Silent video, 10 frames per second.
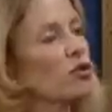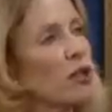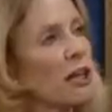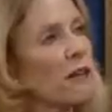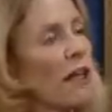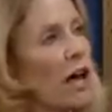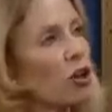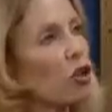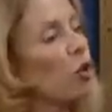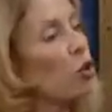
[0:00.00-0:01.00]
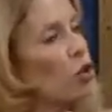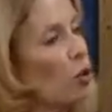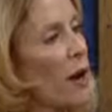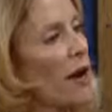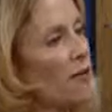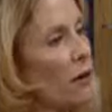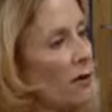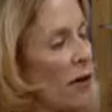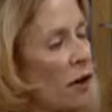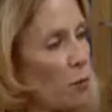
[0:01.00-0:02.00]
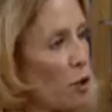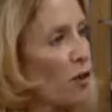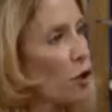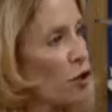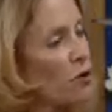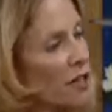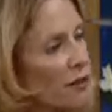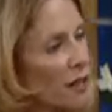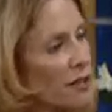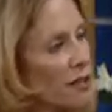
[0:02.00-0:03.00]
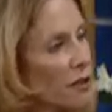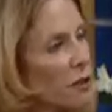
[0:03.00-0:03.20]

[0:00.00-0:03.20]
Reena, who you have on board that are using this.